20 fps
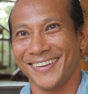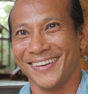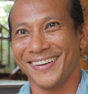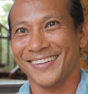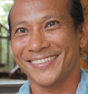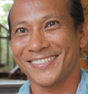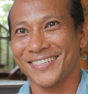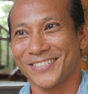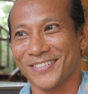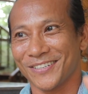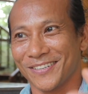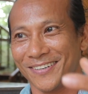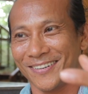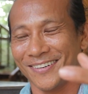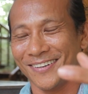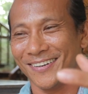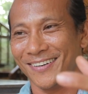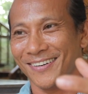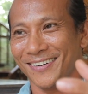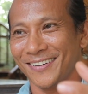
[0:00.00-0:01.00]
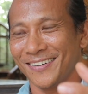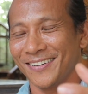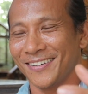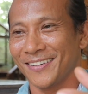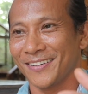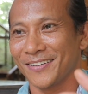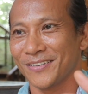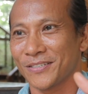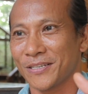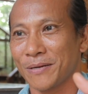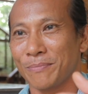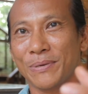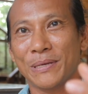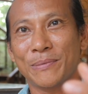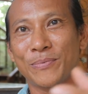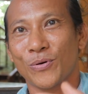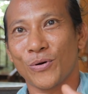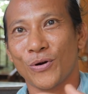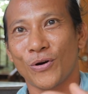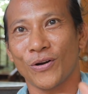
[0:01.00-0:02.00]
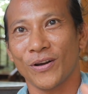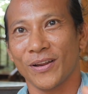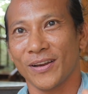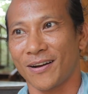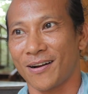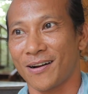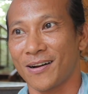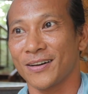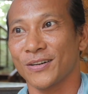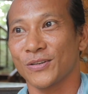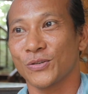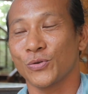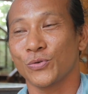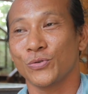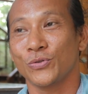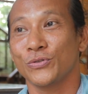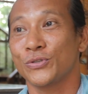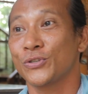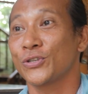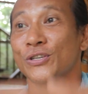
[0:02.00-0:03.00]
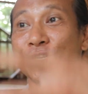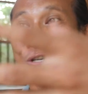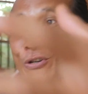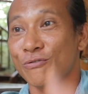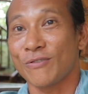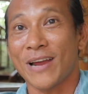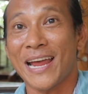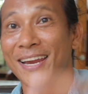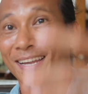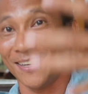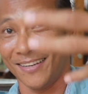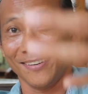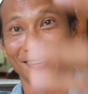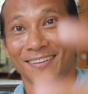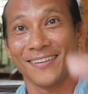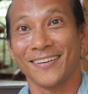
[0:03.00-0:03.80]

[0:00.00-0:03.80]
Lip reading: It's just Some people call it art. So you just create it.